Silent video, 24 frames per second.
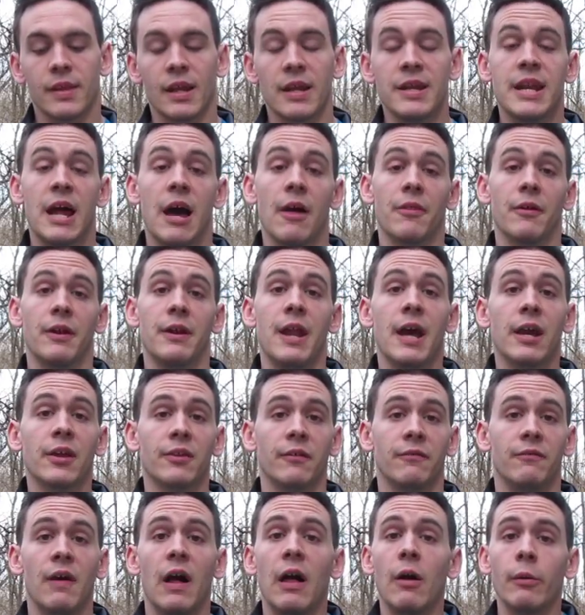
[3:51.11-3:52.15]
Now the
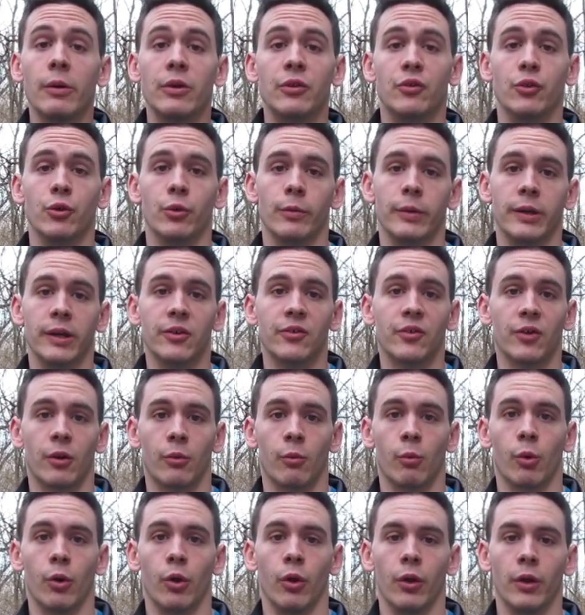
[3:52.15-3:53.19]
following 2 weeks are
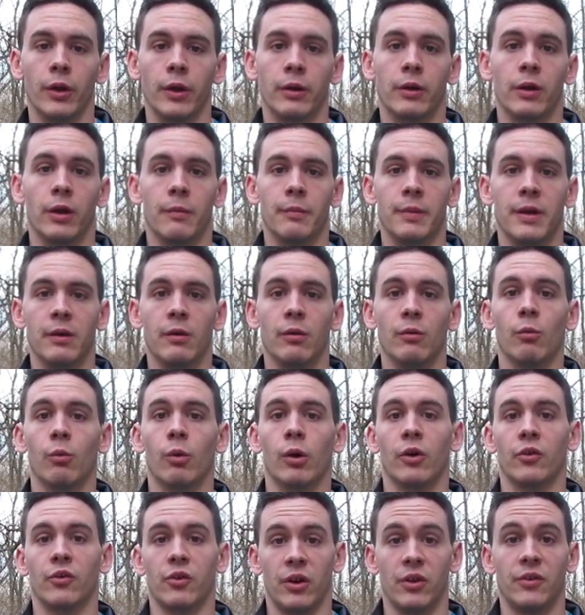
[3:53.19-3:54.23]
really going to be
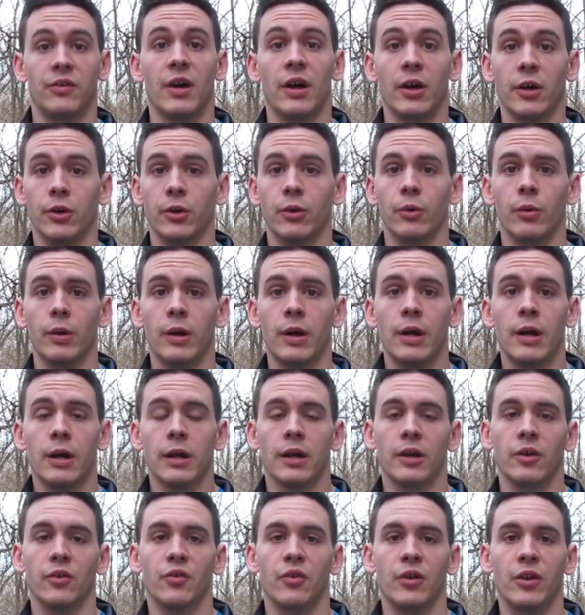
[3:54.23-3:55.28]
where it's going to tell you,
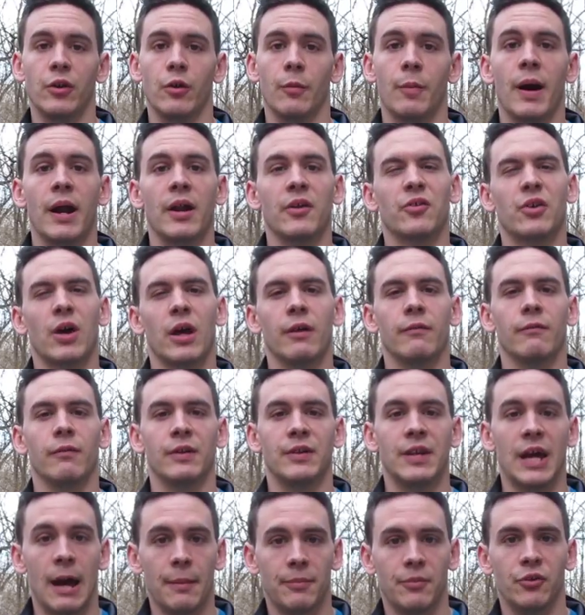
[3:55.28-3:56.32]
because then your body's kind of
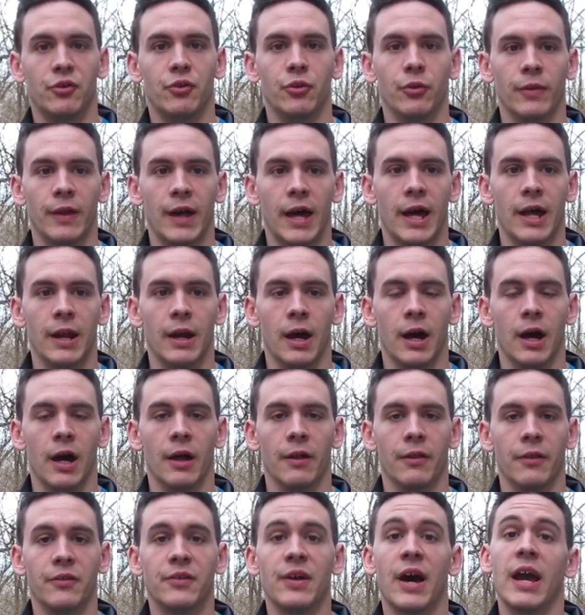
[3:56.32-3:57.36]
adapted to that,
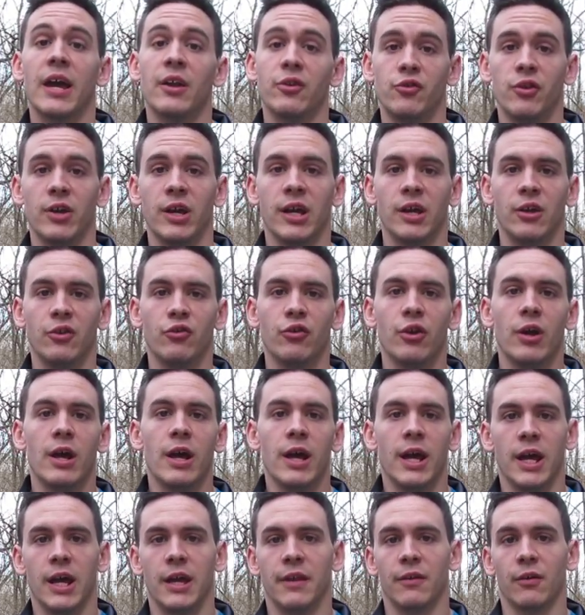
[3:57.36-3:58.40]
the diet change
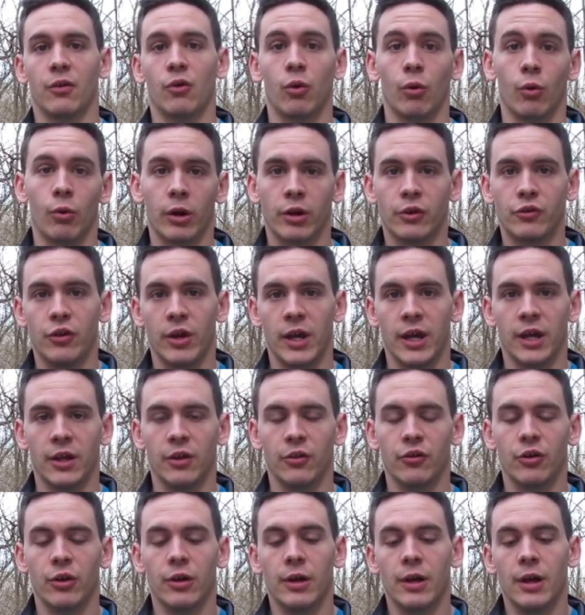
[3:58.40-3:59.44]
and the caloric change,